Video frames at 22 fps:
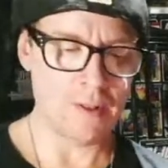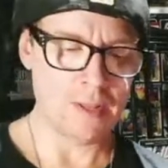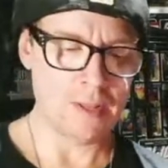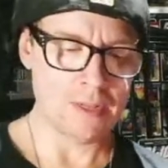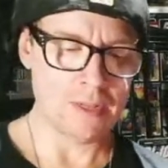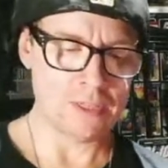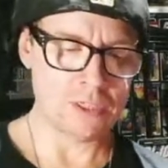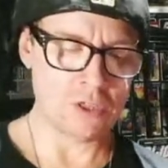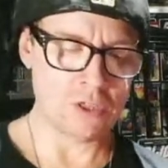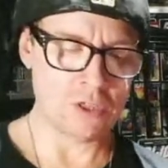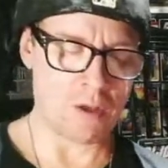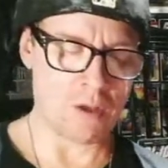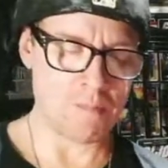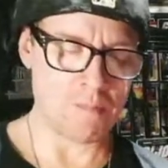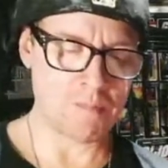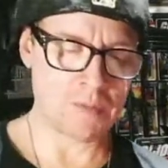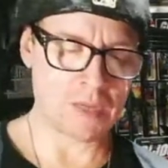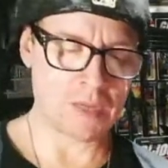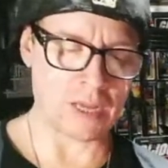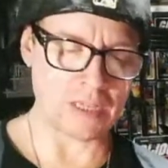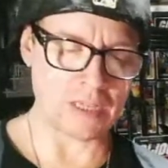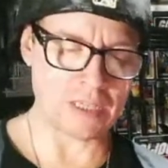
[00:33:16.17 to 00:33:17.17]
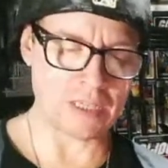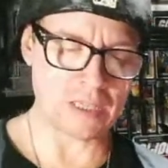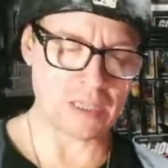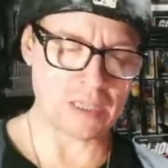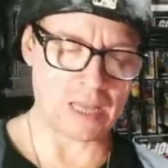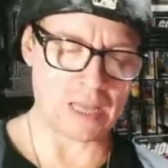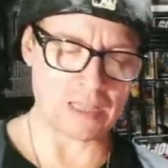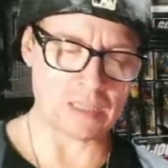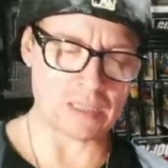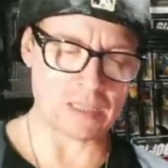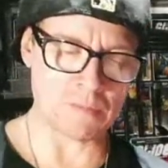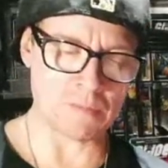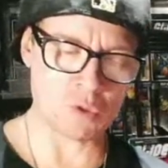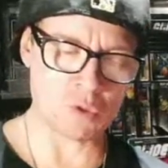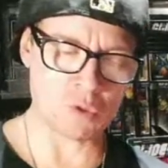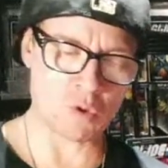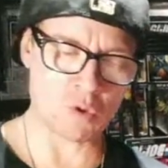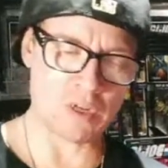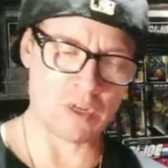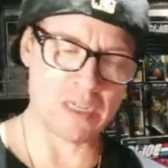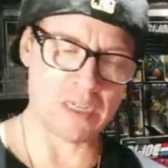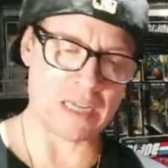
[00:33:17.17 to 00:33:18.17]
So I'm guessing that's some
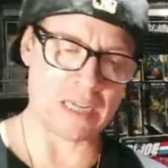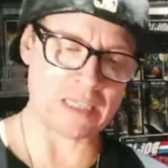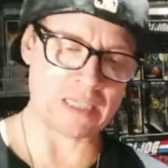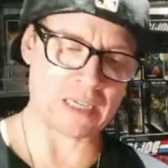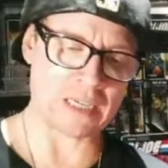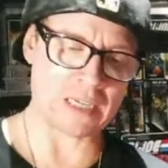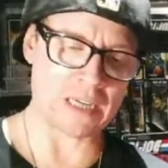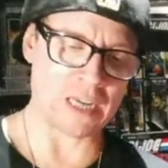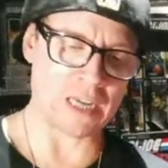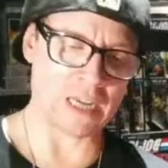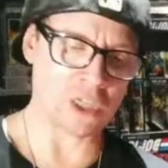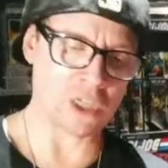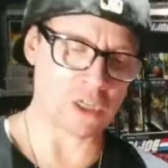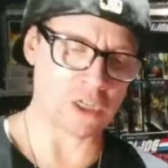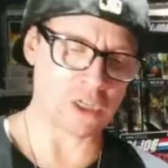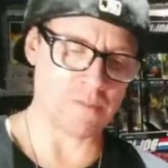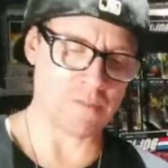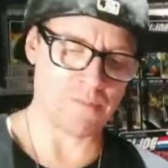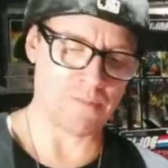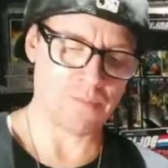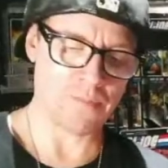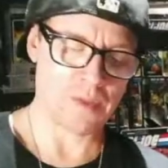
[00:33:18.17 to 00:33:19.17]
sort of designation.